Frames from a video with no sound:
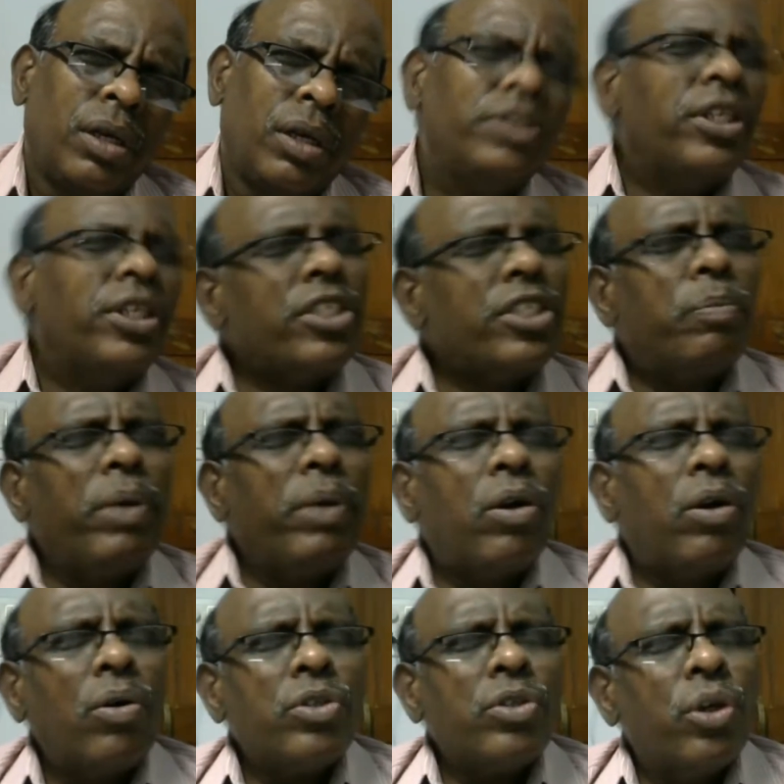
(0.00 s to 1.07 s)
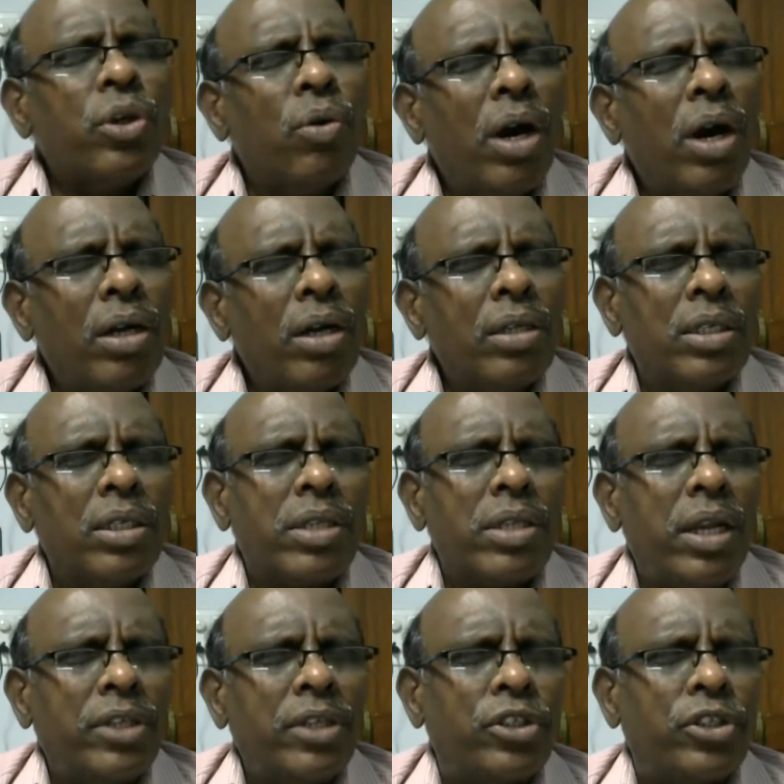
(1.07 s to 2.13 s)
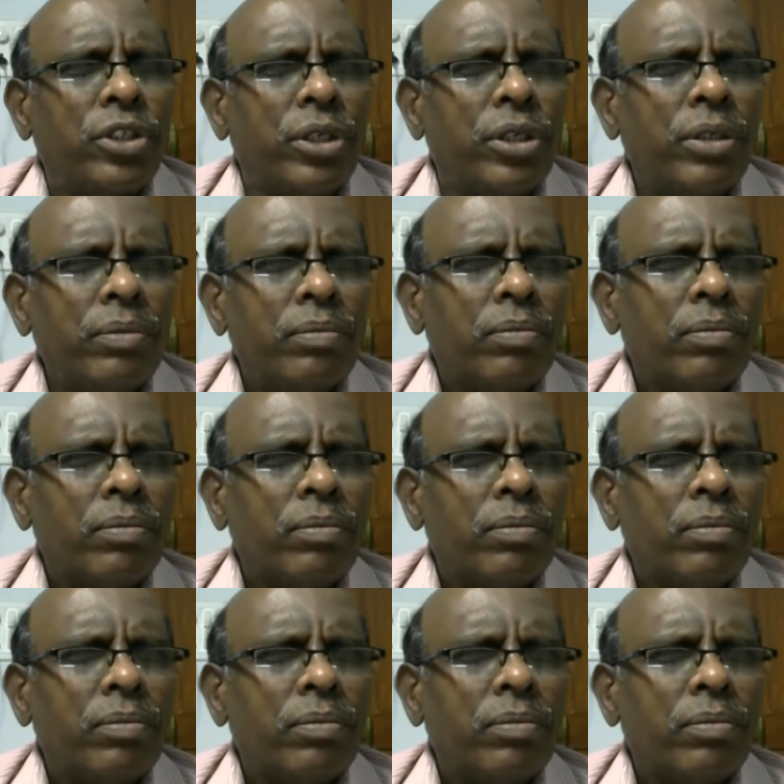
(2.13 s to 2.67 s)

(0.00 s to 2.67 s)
just because you heard this lecture,